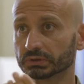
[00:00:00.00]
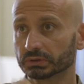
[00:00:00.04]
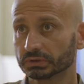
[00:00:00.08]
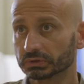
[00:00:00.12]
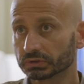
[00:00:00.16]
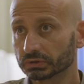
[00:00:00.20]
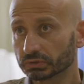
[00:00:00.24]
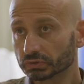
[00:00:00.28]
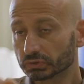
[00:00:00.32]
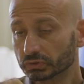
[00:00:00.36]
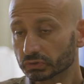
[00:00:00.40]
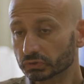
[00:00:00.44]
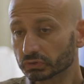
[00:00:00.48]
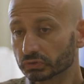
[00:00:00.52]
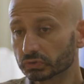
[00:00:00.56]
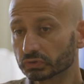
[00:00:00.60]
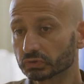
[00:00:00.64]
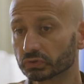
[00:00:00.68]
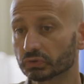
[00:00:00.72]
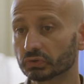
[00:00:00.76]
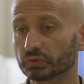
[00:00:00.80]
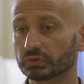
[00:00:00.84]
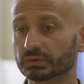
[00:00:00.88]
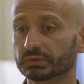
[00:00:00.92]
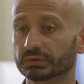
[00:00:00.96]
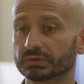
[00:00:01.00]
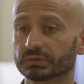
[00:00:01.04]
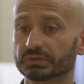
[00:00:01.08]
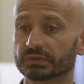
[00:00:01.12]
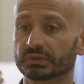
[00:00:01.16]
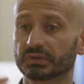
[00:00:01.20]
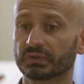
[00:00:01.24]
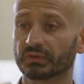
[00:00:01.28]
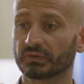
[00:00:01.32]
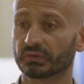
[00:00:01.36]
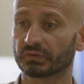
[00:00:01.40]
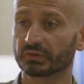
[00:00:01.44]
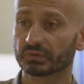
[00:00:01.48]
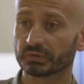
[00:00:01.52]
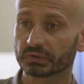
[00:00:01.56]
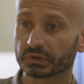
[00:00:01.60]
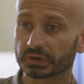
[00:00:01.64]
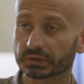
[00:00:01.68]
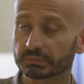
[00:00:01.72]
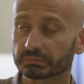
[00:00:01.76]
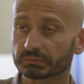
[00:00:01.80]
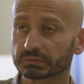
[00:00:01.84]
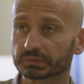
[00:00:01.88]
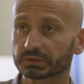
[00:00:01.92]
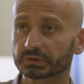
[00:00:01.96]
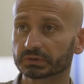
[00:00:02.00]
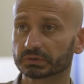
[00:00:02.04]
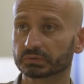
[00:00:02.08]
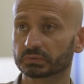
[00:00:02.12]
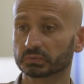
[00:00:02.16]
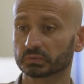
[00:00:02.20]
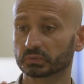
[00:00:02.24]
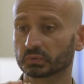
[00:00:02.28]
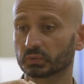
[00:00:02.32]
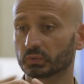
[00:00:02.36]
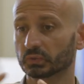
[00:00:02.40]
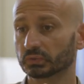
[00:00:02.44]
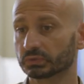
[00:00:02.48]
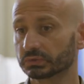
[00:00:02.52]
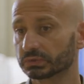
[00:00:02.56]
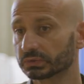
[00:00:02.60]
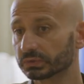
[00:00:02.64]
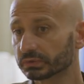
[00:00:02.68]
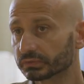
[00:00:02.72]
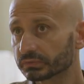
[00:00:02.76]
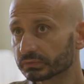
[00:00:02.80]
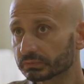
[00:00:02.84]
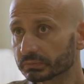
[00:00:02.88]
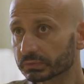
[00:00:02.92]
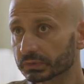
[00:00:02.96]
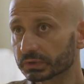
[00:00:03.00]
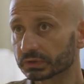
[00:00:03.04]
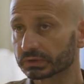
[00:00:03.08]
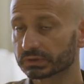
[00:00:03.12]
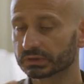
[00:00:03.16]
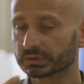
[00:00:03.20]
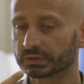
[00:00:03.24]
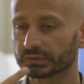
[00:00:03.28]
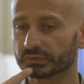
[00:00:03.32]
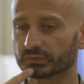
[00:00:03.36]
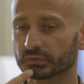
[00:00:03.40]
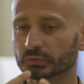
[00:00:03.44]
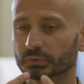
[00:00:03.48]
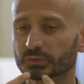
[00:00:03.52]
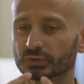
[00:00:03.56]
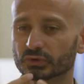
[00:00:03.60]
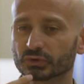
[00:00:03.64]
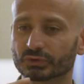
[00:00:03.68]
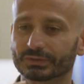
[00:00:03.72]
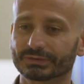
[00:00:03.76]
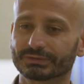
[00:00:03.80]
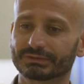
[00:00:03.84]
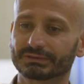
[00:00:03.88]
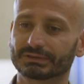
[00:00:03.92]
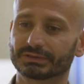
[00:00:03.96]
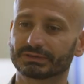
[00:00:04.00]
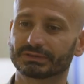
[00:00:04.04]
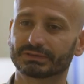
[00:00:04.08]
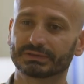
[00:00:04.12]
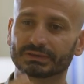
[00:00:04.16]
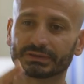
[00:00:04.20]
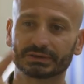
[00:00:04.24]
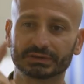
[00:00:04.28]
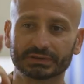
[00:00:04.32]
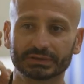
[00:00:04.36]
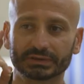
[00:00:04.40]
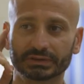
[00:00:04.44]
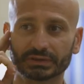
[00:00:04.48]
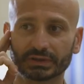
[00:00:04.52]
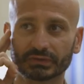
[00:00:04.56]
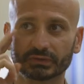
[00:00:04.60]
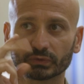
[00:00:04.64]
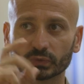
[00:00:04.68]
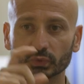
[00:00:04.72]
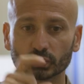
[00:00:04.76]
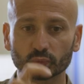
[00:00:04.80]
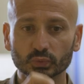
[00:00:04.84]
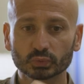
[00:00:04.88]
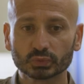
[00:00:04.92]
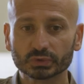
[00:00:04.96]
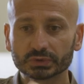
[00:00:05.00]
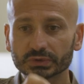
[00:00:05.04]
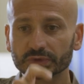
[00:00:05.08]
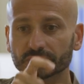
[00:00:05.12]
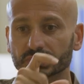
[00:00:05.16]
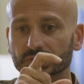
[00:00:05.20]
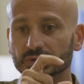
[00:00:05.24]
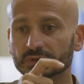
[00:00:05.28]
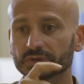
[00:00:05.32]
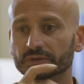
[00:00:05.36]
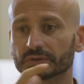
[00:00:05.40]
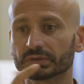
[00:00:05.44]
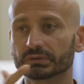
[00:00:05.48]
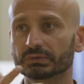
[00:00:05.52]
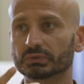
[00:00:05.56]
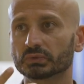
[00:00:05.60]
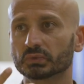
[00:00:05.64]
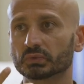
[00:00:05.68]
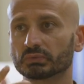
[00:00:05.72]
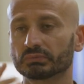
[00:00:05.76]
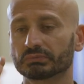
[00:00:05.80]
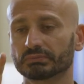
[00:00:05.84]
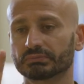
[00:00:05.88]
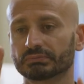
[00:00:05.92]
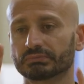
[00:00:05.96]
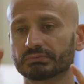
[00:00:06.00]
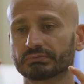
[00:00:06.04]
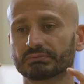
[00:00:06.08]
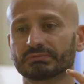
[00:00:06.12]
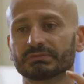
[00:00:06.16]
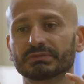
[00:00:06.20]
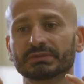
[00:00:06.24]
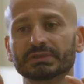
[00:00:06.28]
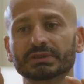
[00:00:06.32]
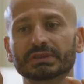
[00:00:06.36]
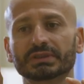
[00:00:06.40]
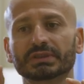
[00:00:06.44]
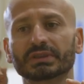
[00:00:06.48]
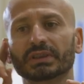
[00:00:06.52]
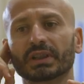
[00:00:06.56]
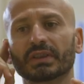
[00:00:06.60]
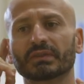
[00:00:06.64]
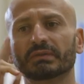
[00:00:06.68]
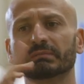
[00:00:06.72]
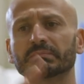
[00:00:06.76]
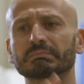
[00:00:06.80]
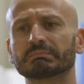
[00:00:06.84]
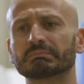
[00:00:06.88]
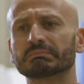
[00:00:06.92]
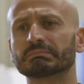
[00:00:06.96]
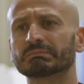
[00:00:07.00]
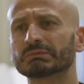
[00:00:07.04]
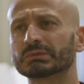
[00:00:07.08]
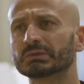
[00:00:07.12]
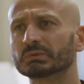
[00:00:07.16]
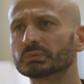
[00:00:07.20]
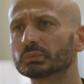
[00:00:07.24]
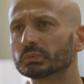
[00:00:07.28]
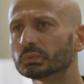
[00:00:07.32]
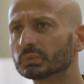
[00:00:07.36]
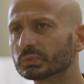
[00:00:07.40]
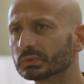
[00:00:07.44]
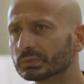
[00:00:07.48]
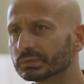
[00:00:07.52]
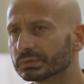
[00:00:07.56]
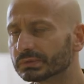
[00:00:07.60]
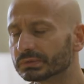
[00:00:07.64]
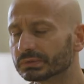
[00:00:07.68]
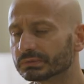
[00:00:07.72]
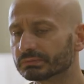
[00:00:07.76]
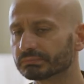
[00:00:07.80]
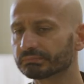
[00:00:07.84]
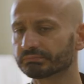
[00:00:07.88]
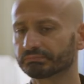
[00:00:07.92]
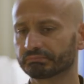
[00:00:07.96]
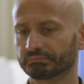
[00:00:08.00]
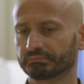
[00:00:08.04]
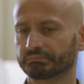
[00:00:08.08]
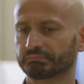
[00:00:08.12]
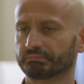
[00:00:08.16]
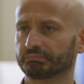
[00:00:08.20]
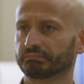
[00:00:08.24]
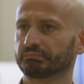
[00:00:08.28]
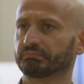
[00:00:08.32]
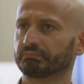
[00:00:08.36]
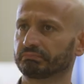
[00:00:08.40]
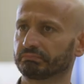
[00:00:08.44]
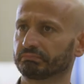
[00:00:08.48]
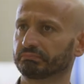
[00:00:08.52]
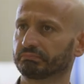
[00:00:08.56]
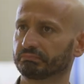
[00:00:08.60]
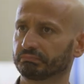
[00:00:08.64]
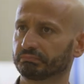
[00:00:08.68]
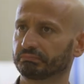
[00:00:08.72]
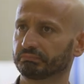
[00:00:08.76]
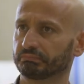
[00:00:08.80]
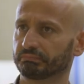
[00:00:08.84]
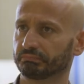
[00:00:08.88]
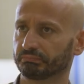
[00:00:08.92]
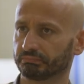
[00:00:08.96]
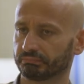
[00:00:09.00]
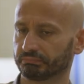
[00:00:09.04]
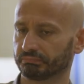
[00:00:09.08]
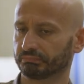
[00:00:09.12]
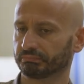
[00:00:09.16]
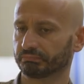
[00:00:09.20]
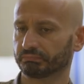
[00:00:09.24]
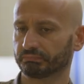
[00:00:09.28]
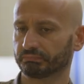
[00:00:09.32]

theory modules too, not just sign language training. So we look at the linguistics of BSL, for example, and other issues around deaf studies and deaf